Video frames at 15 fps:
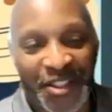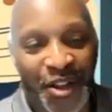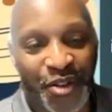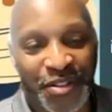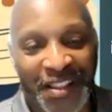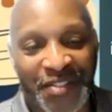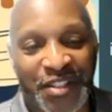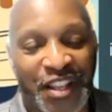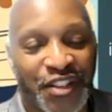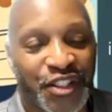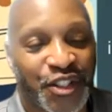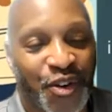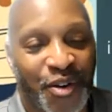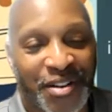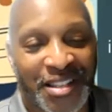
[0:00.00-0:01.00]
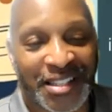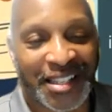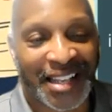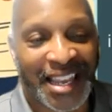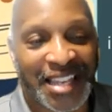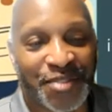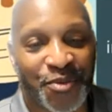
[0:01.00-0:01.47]
those that just joined us
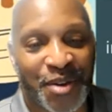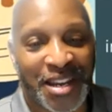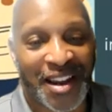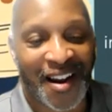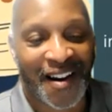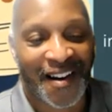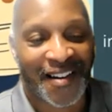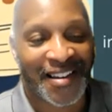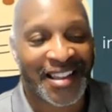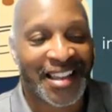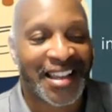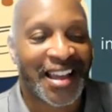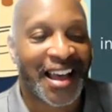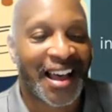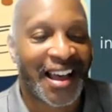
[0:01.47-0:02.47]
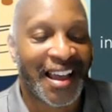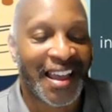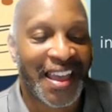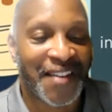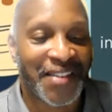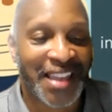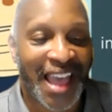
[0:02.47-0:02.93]
late, we are
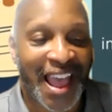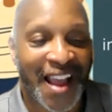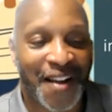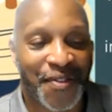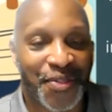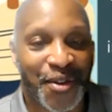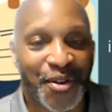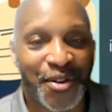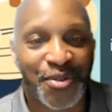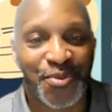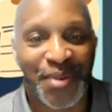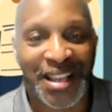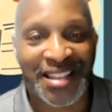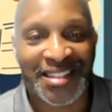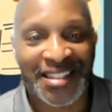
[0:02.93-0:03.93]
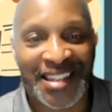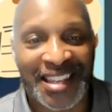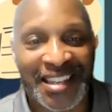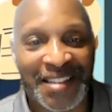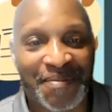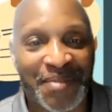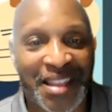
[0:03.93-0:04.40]
having our third
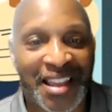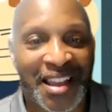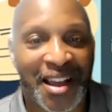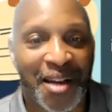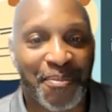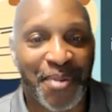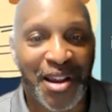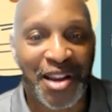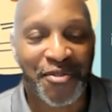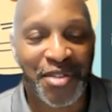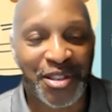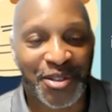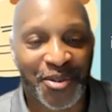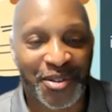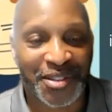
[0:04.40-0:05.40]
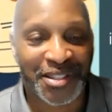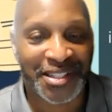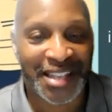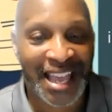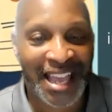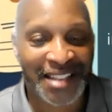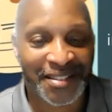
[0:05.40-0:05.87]
Wednesday Parent Resources
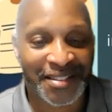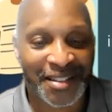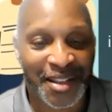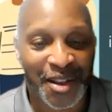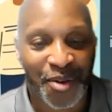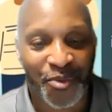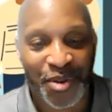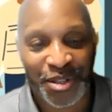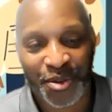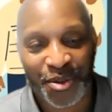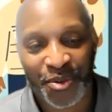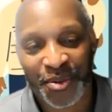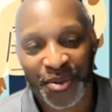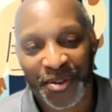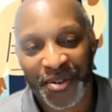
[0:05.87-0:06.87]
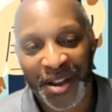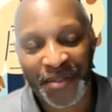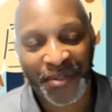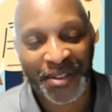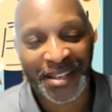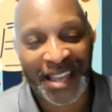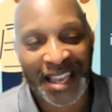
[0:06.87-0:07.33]
Chat. We're so
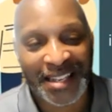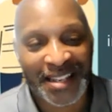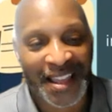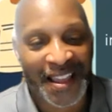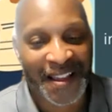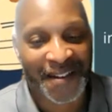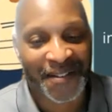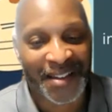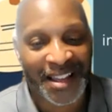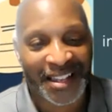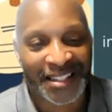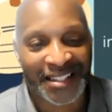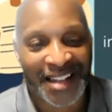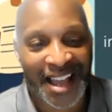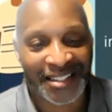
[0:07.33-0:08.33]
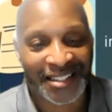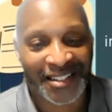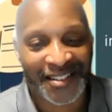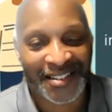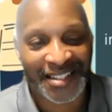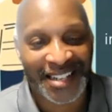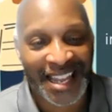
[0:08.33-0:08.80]
grateful today to have
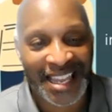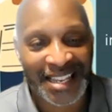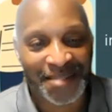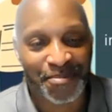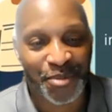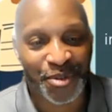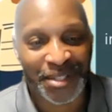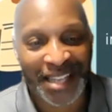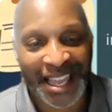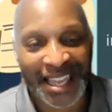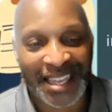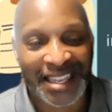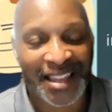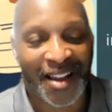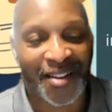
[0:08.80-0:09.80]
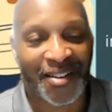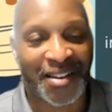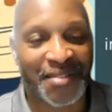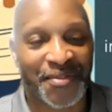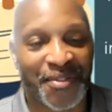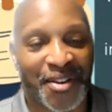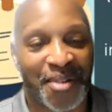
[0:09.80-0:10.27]
Dr. Nate Boutte
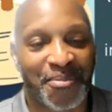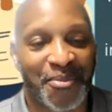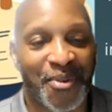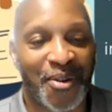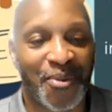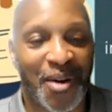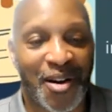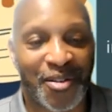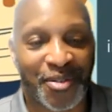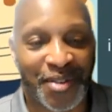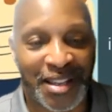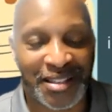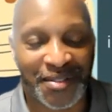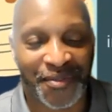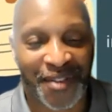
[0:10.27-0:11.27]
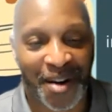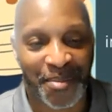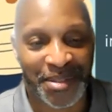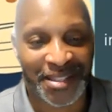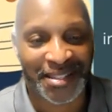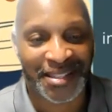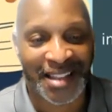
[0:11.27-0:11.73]
on from Walgreens, the
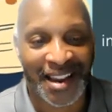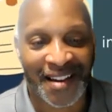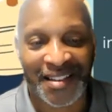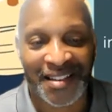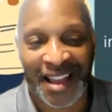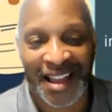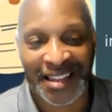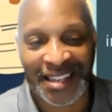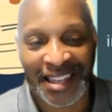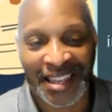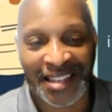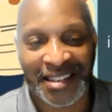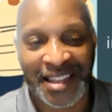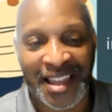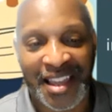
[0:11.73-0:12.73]
pharmacist there. Again,